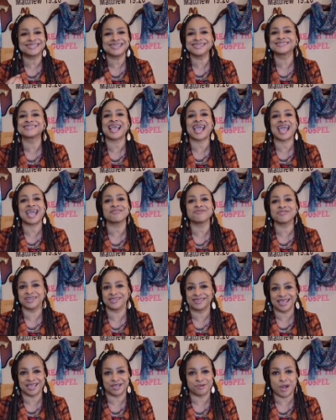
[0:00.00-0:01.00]
is
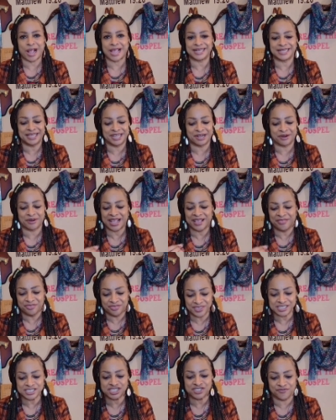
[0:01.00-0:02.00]
everything right here
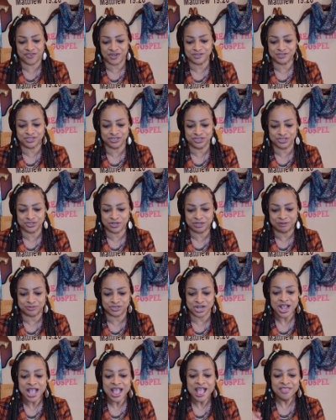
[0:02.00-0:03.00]
in this verse of
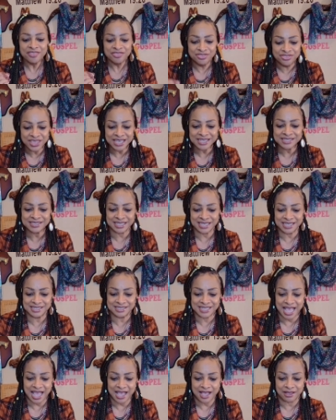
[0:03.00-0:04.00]
scripture. This
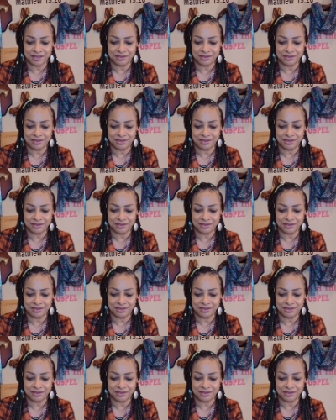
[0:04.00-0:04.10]
is